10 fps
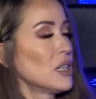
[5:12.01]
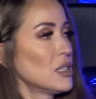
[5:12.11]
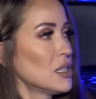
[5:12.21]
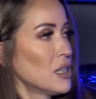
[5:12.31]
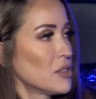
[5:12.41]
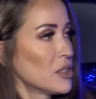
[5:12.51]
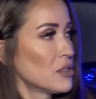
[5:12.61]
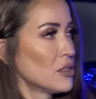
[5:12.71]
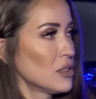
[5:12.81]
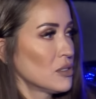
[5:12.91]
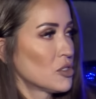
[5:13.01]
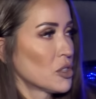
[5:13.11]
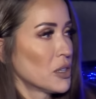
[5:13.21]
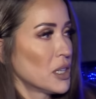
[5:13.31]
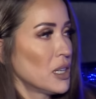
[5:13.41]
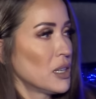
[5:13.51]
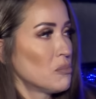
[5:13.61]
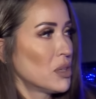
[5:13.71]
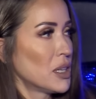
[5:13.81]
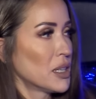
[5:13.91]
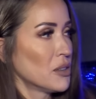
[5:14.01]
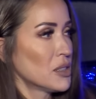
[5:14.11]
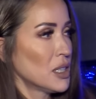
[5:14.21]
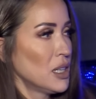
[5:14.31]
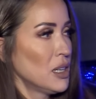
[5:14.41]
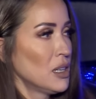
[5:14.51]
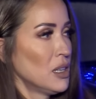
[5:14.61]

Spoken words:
didn't have a jury. He pled guilty.